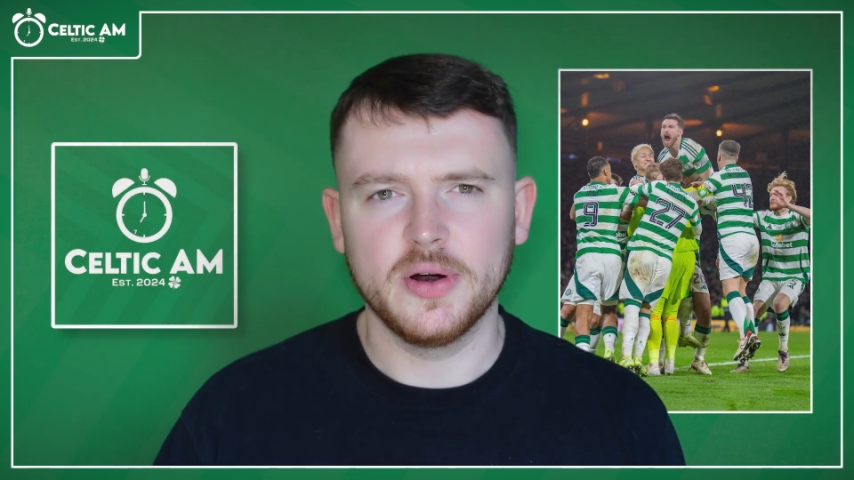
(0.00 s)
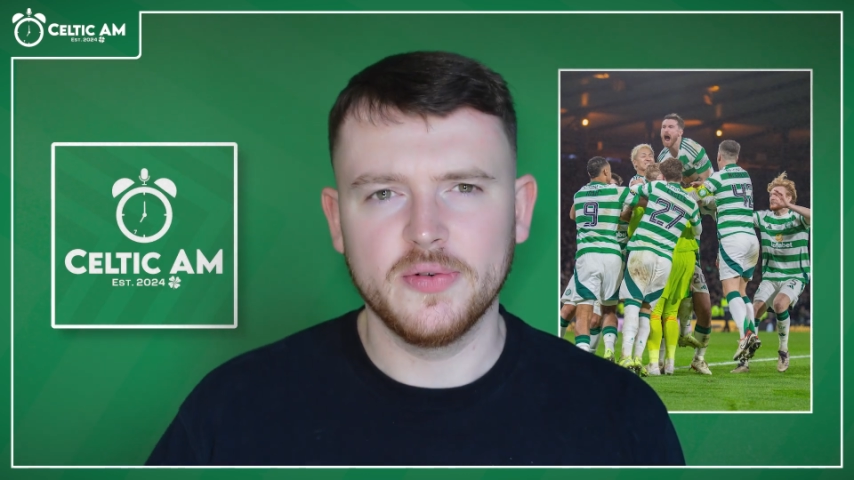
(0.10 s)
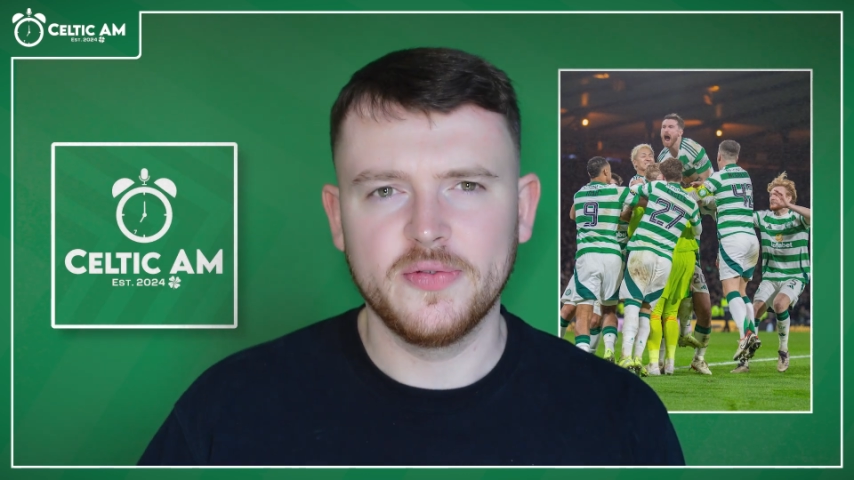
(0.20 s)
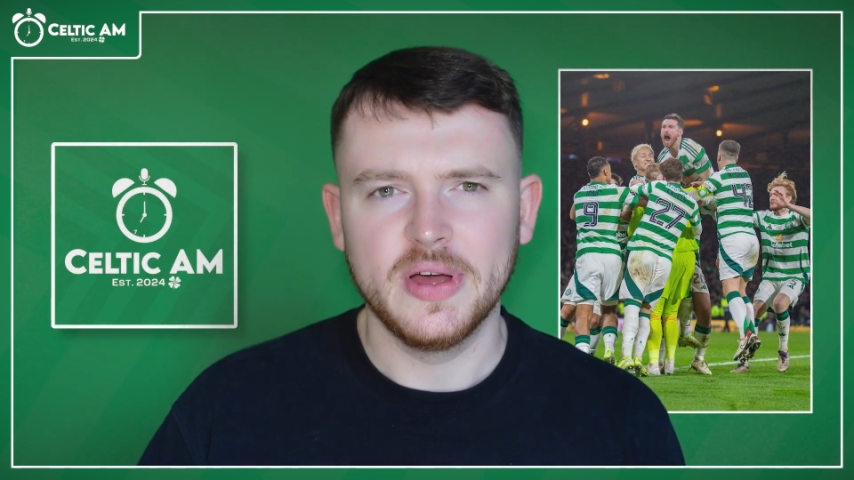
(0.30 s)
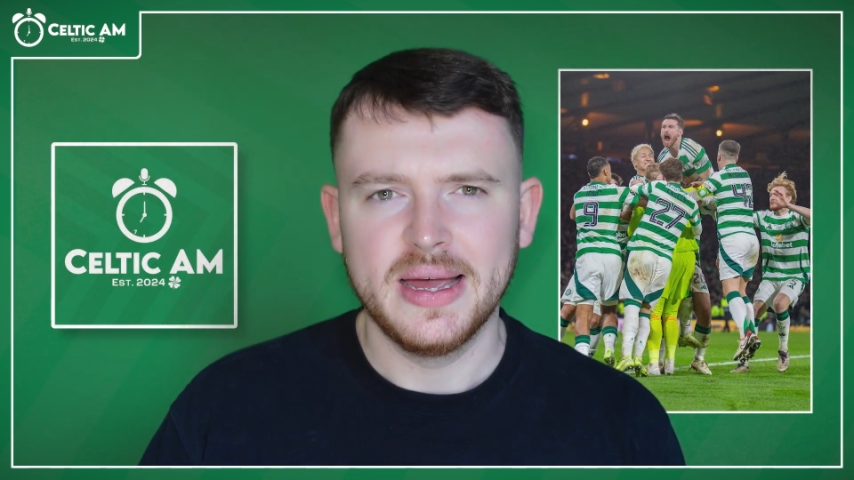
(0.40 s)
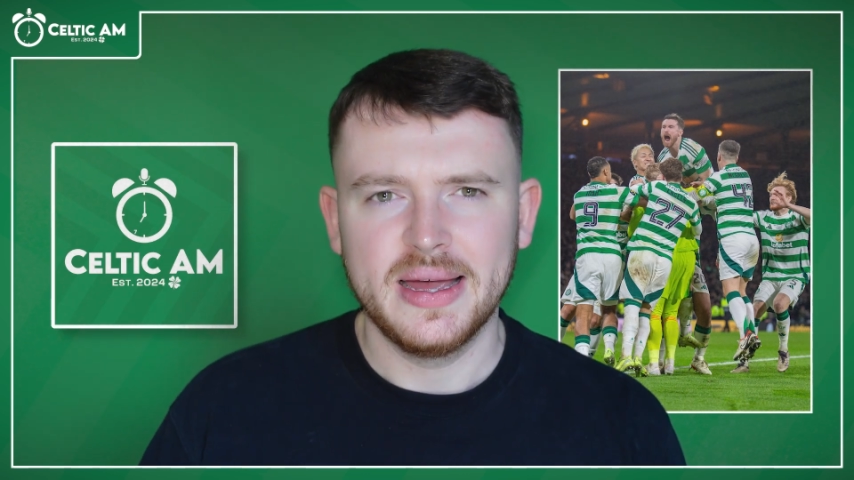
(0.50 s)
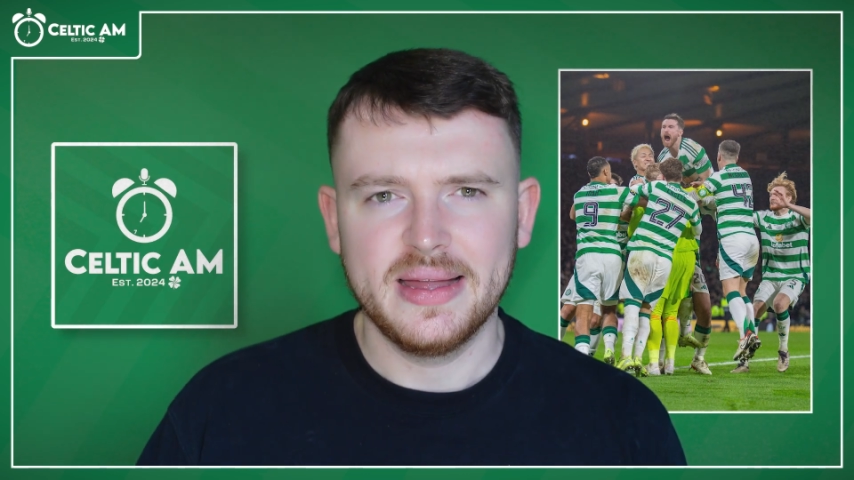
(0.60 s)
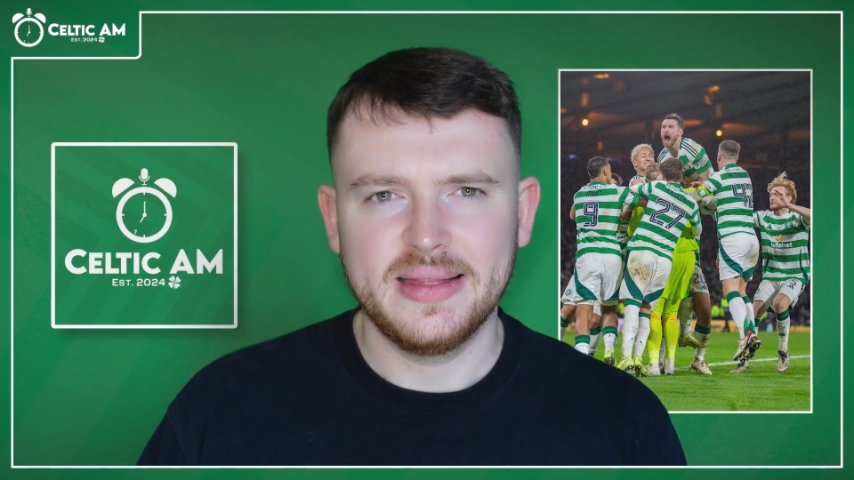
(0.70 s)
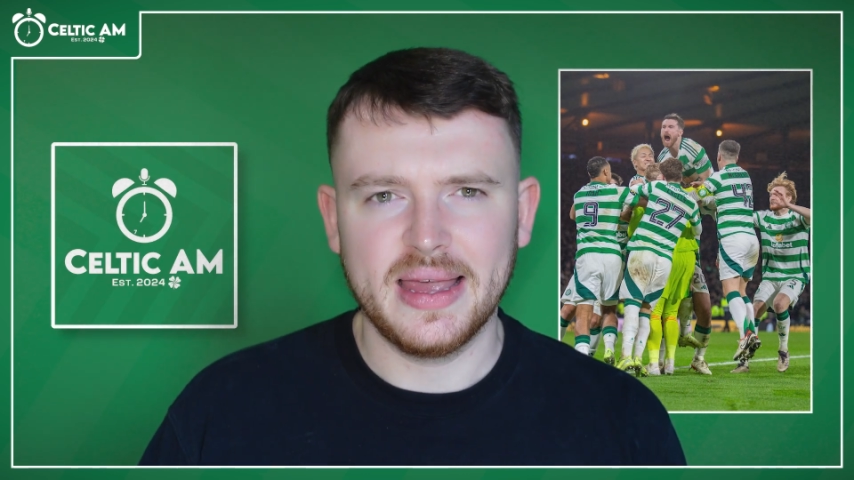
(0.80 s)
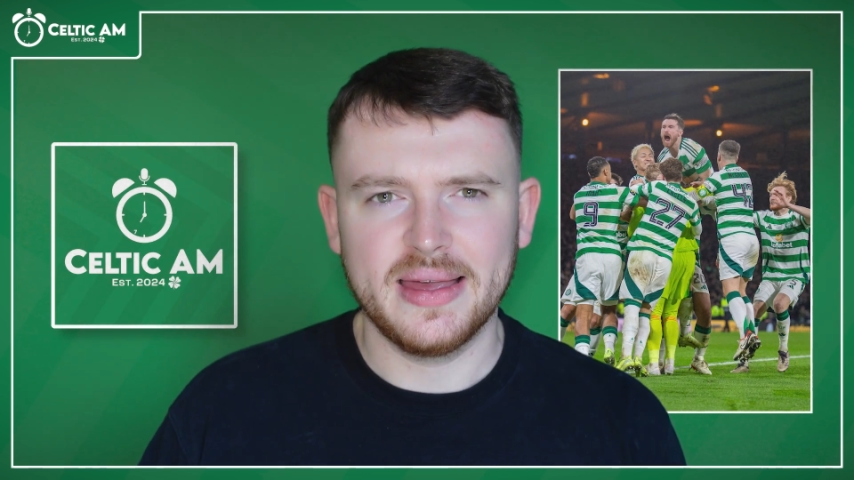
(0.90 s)
of
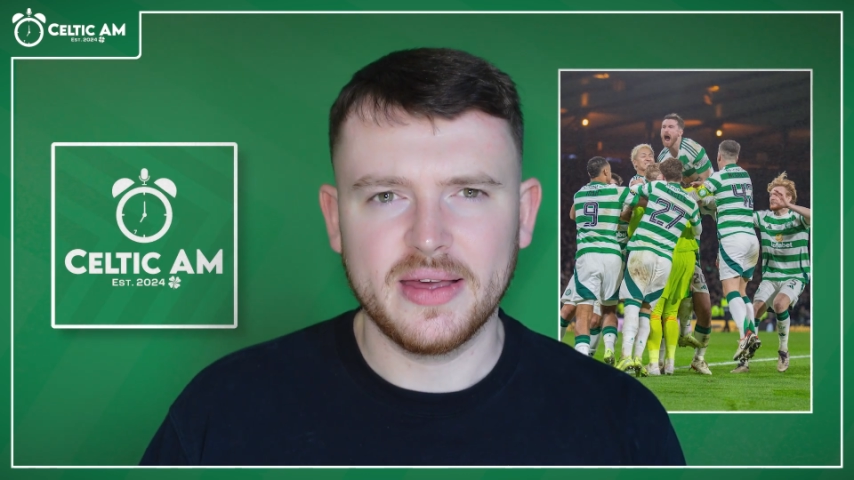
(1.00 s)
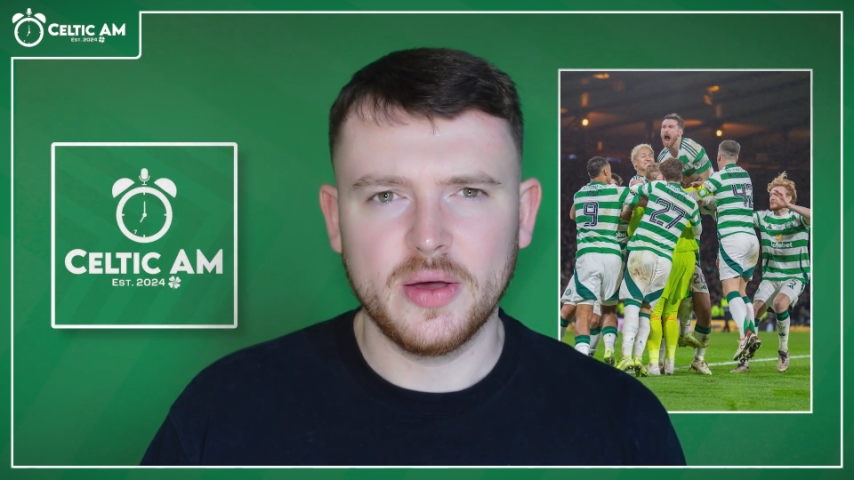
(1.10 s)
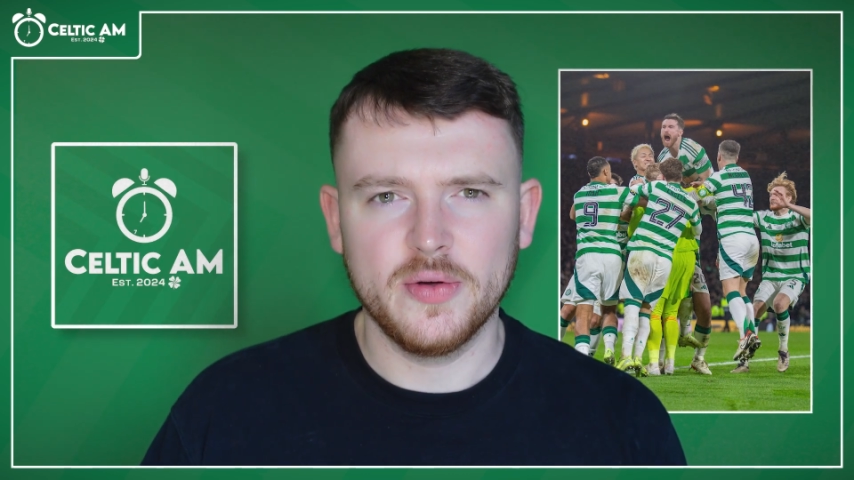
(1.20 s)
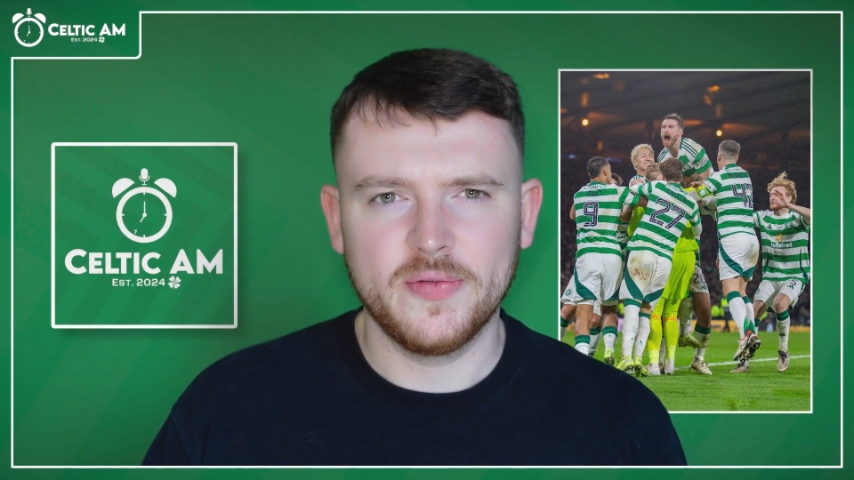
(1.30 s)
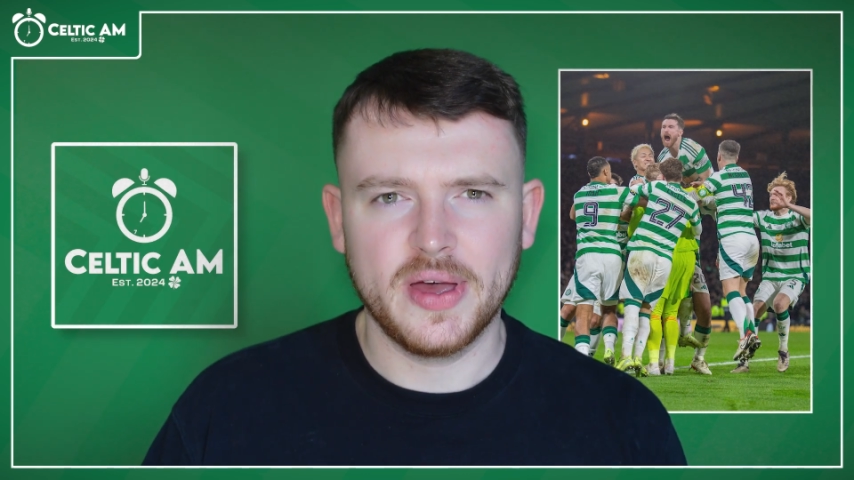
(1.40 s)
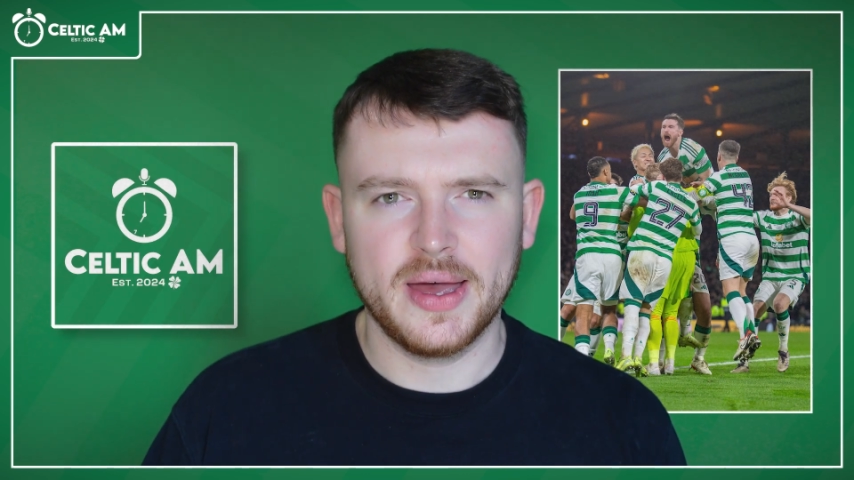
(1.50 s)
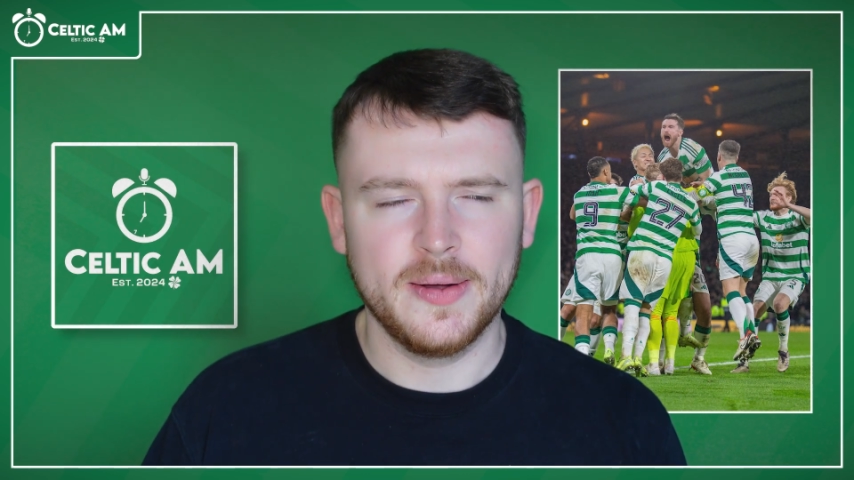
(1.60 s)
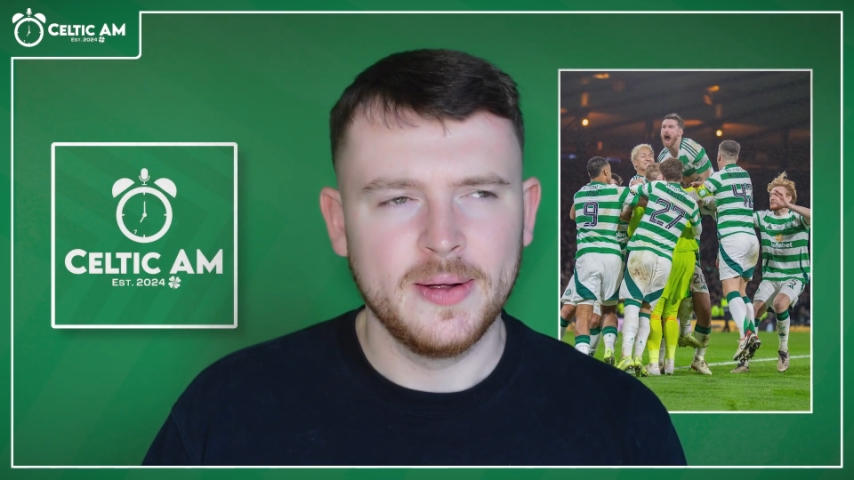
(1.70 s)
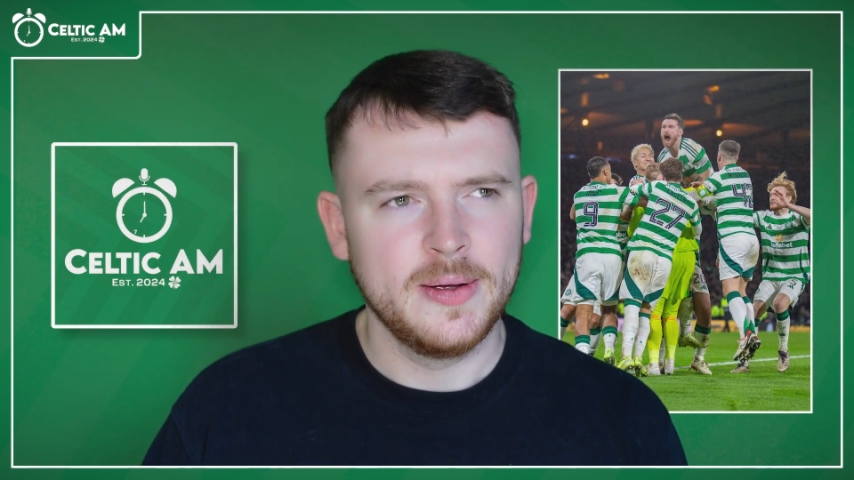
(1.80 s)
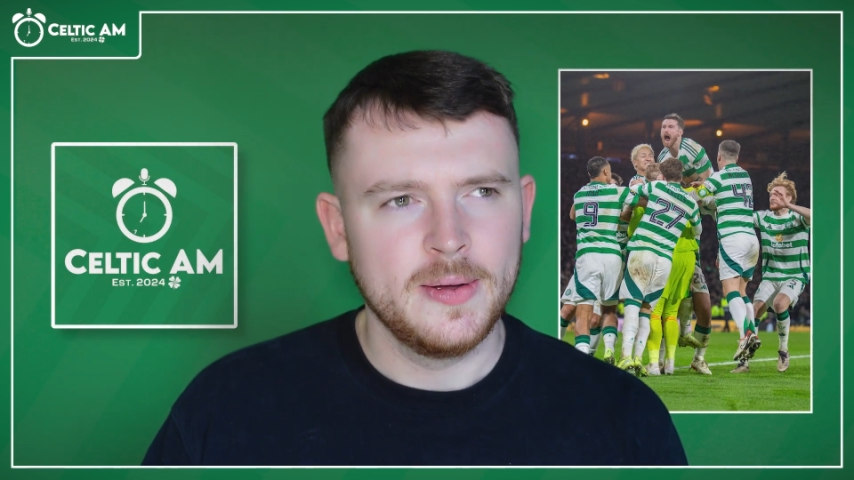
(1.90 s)
days out of it.